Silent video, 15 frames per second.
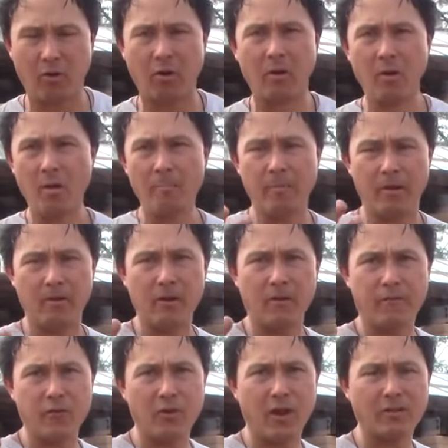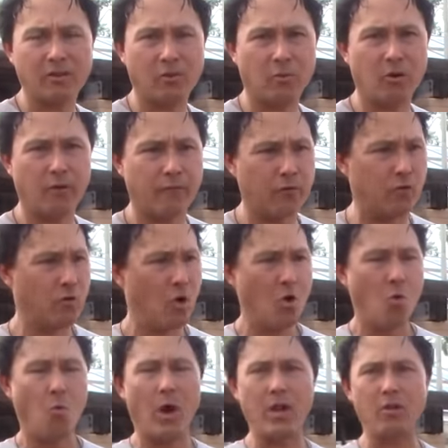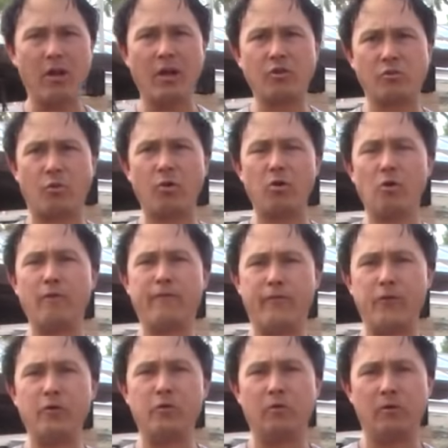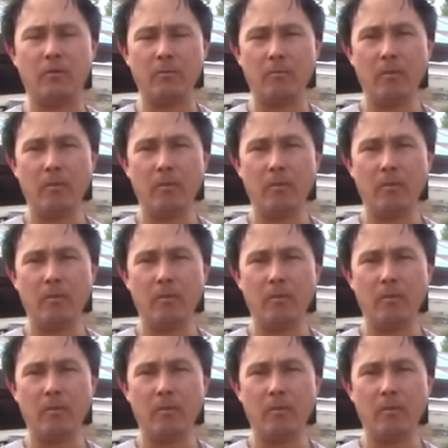Or better yet, if you guys that grow your food, why do you guys grow your own food?